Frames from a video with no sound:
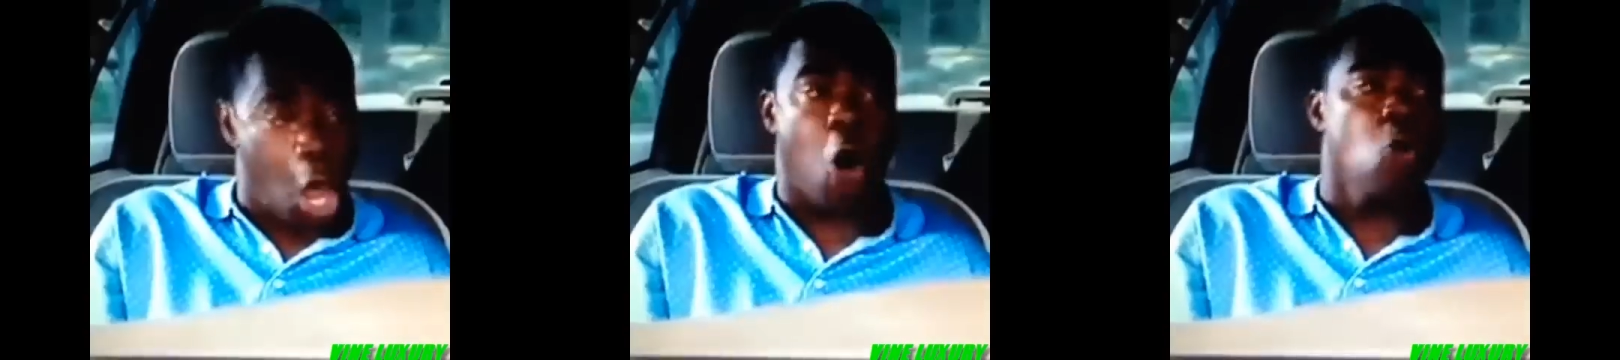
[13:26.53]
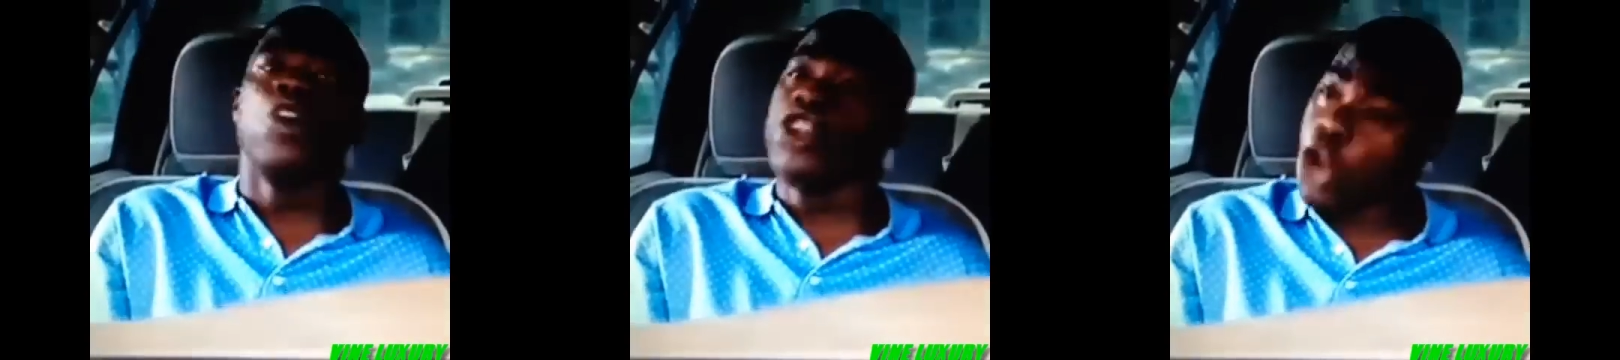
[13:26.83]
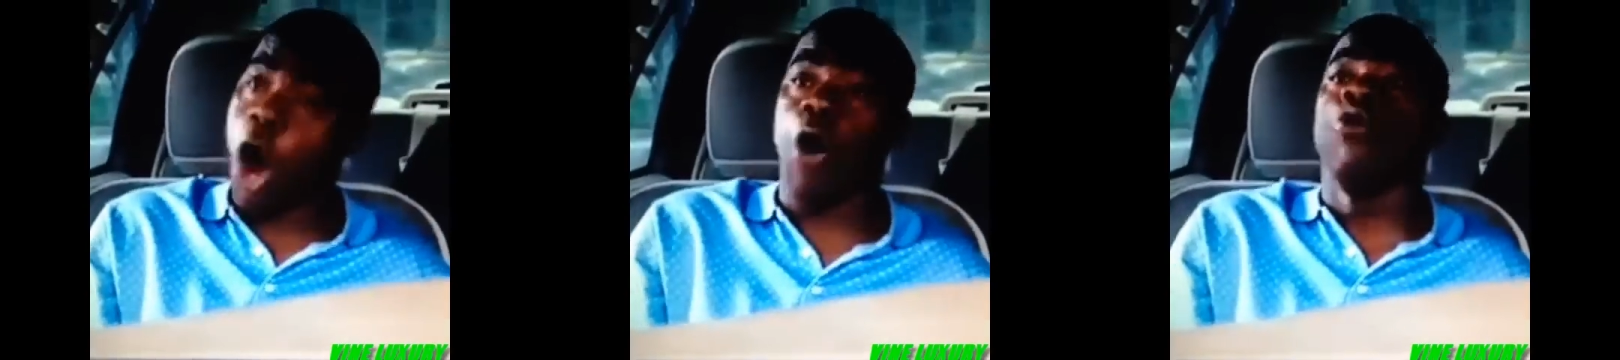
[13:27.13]
No,
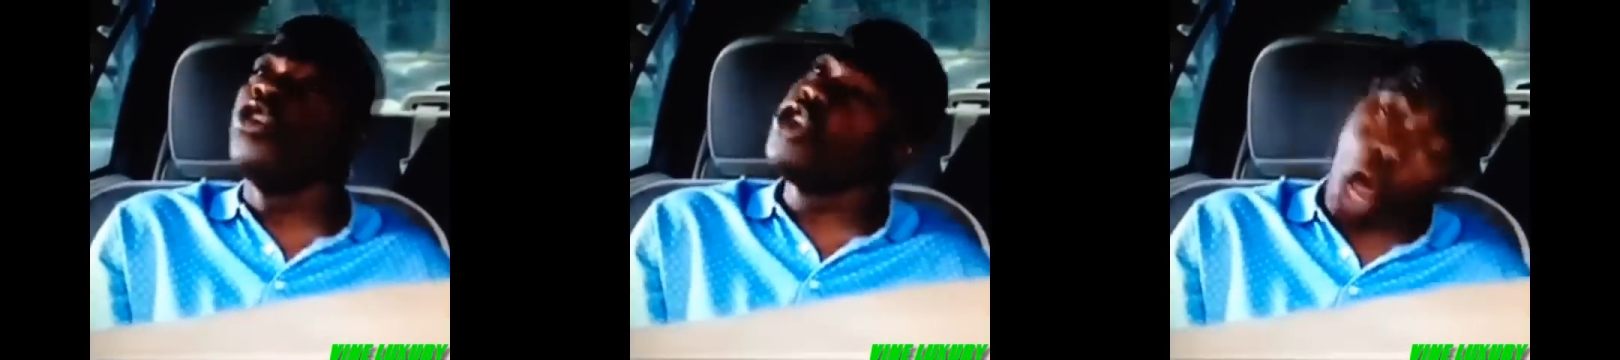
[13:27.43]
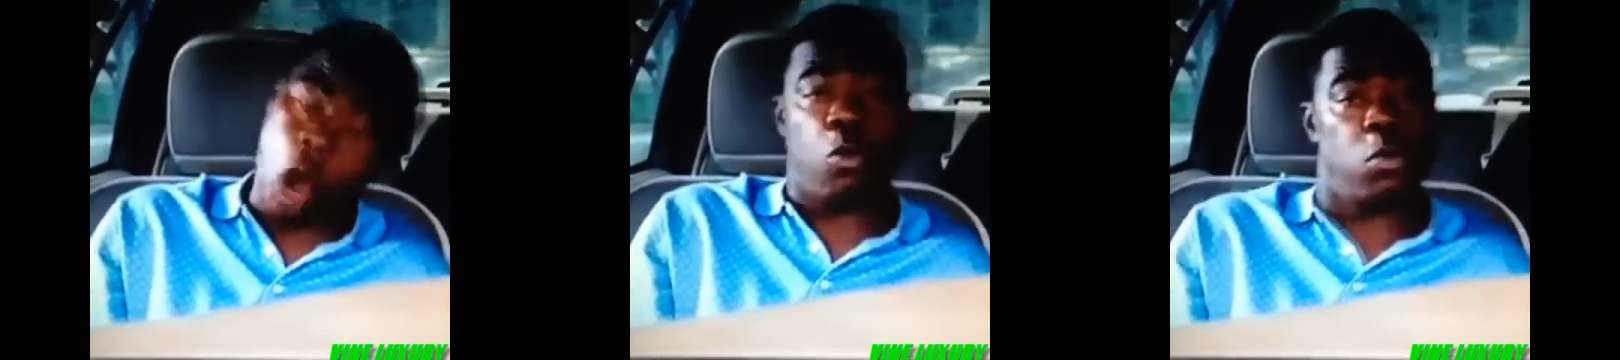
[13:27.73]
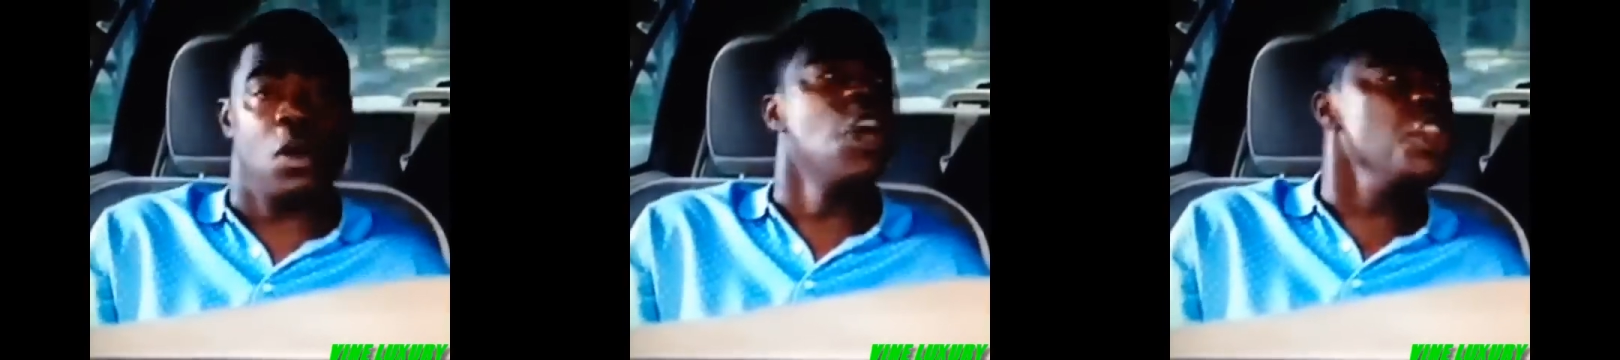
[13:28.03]
no, no,
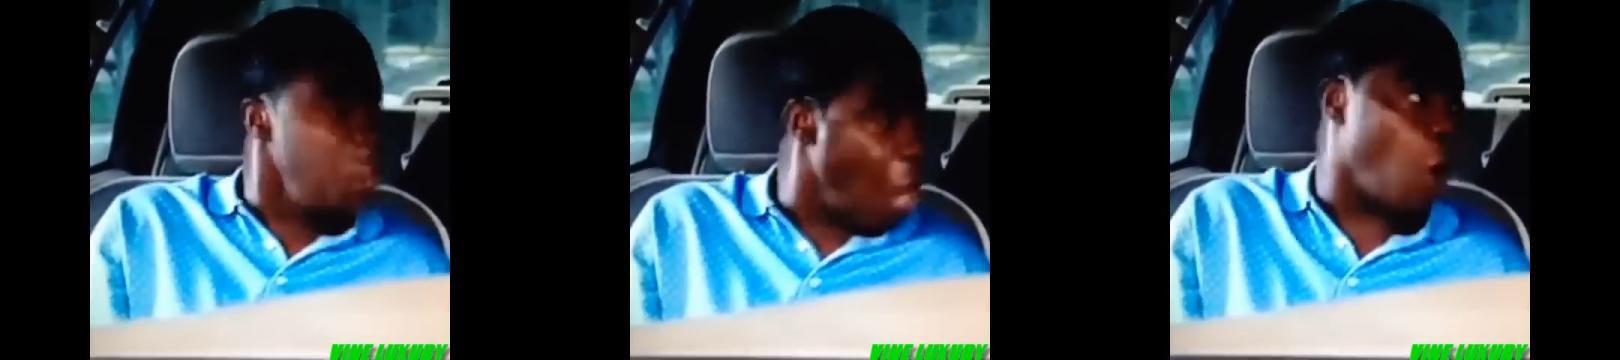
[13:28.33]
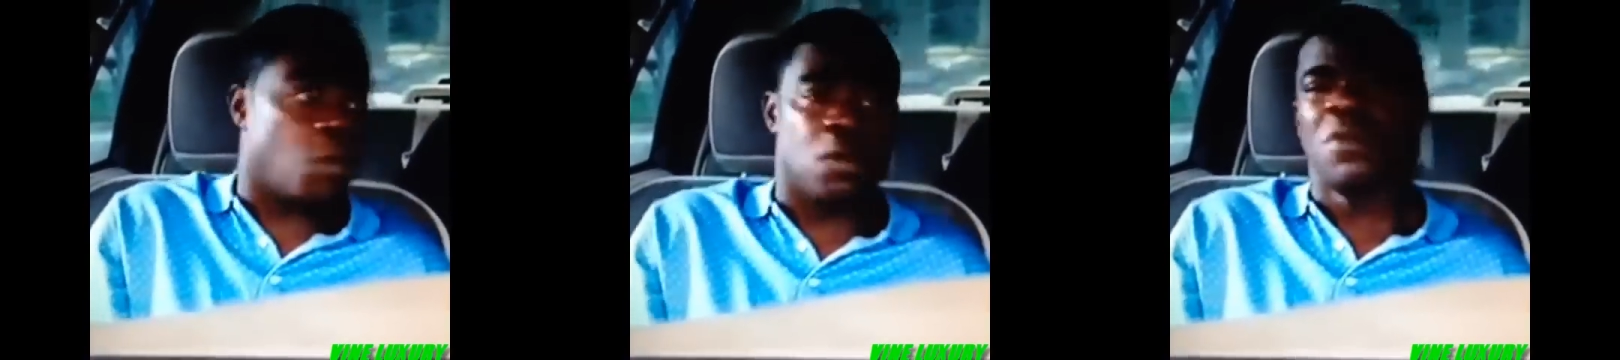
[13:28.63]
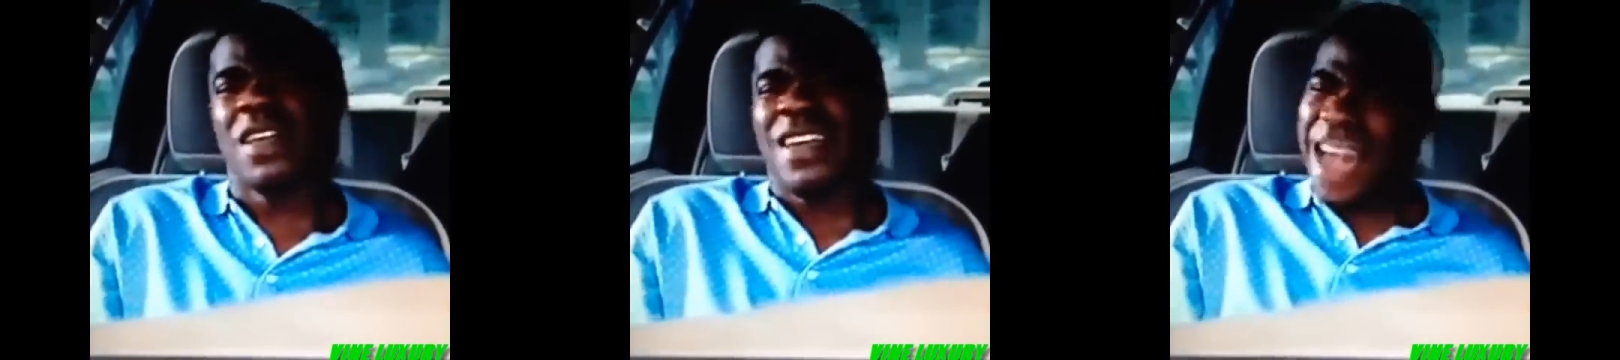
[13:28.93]
no.
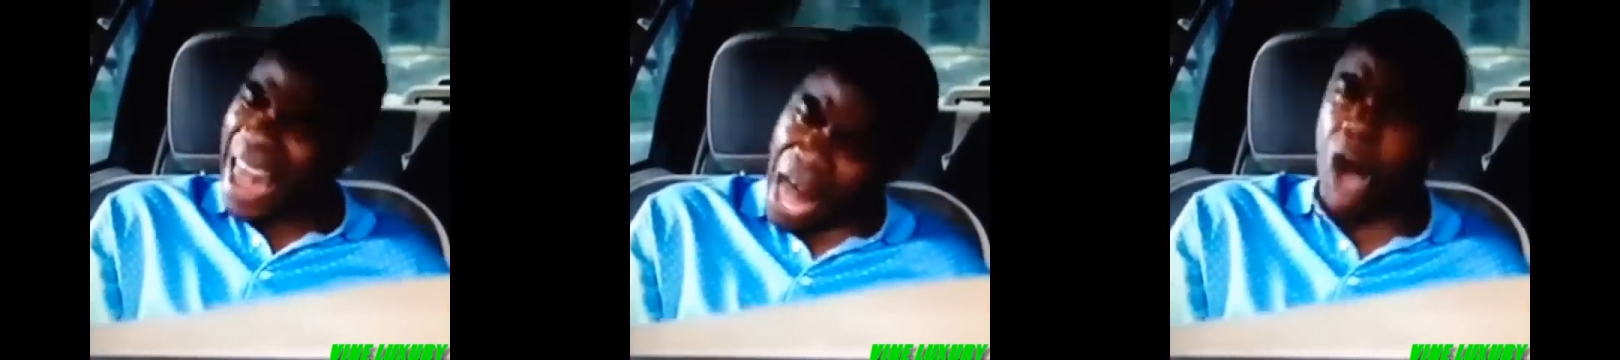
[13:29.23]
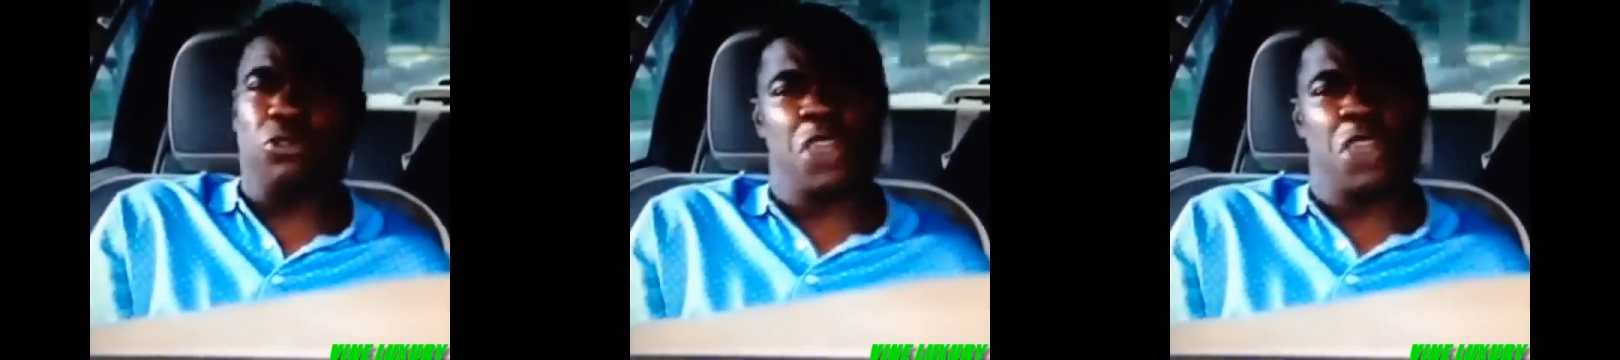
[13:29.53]
Hell